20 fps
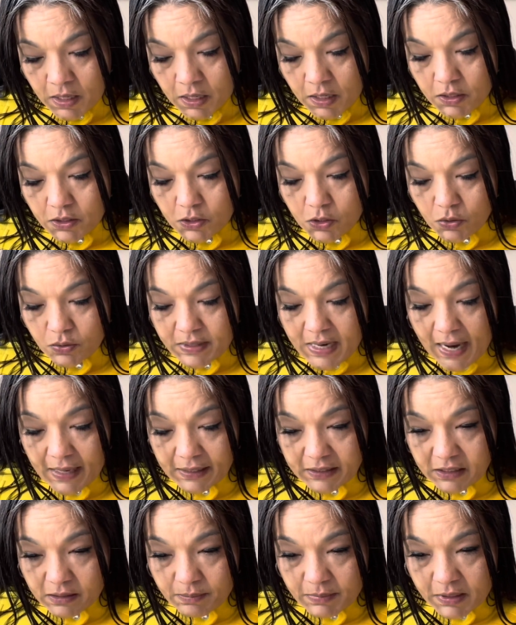new
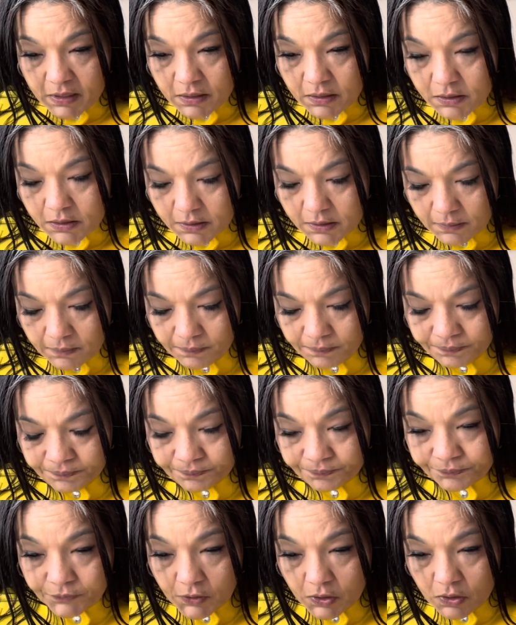documents
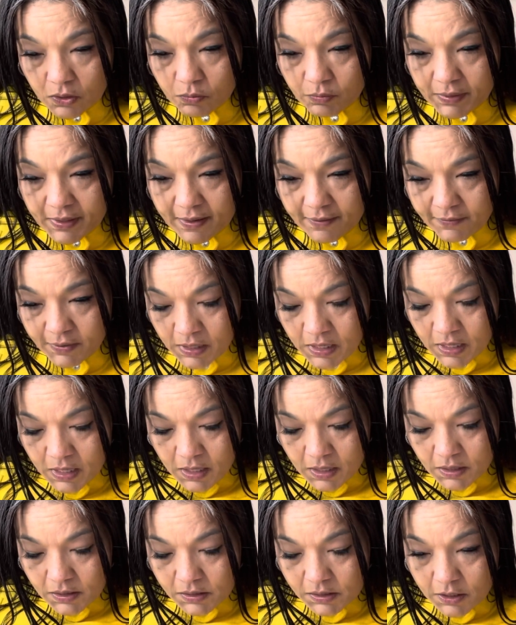or whatever.
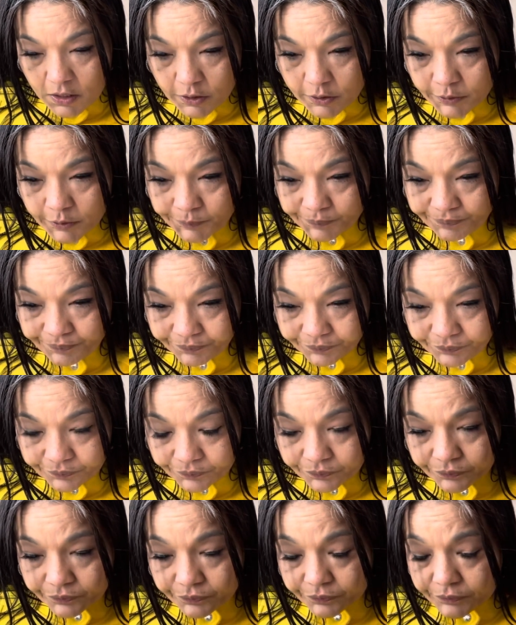So
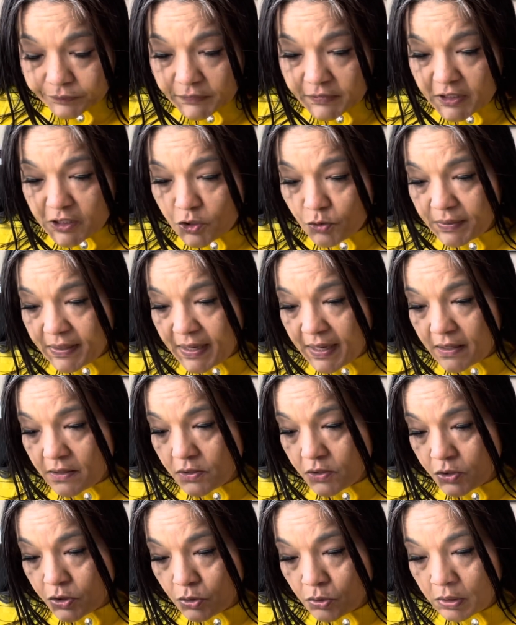this one has
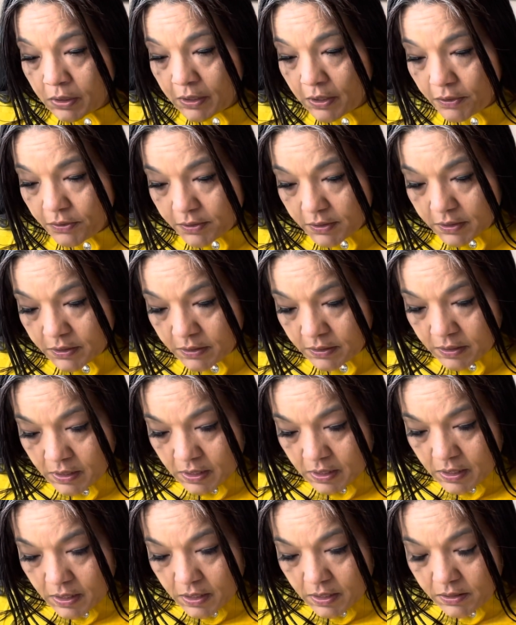2 closing
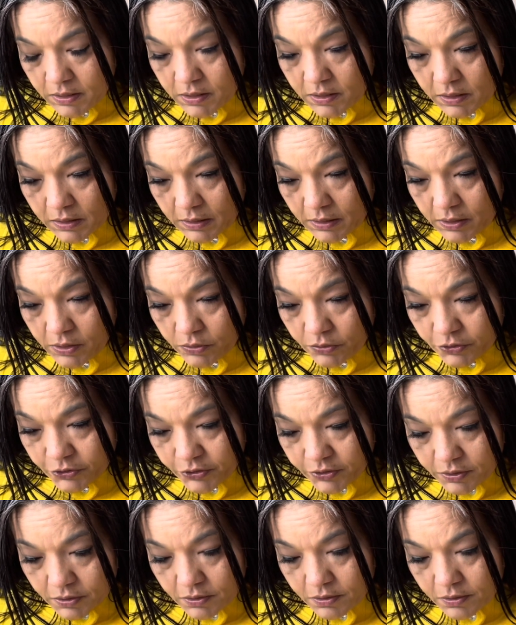
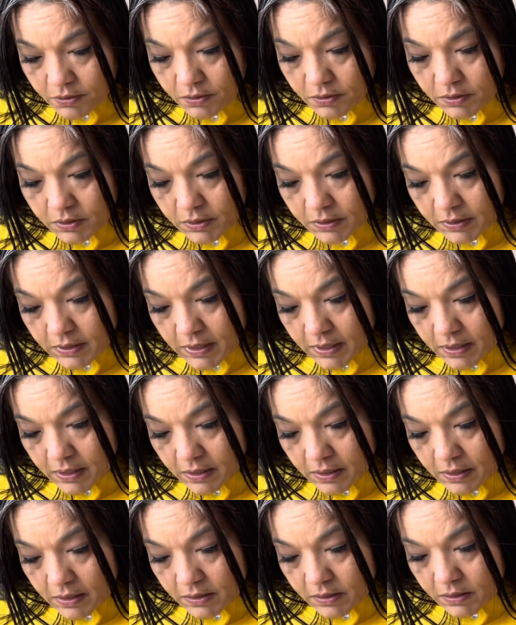disclosures,
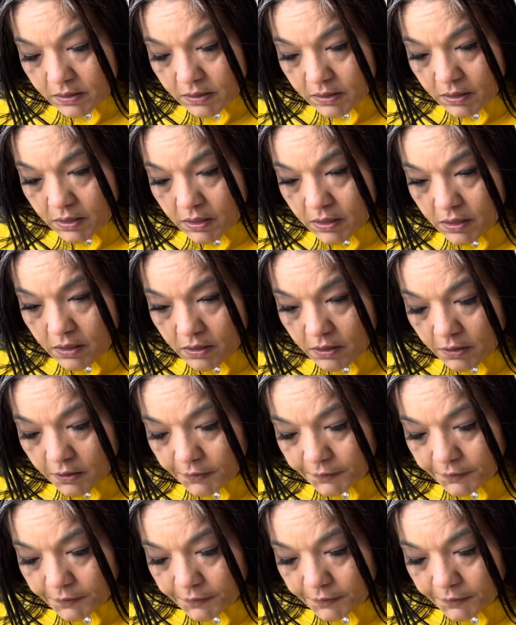and let's see here.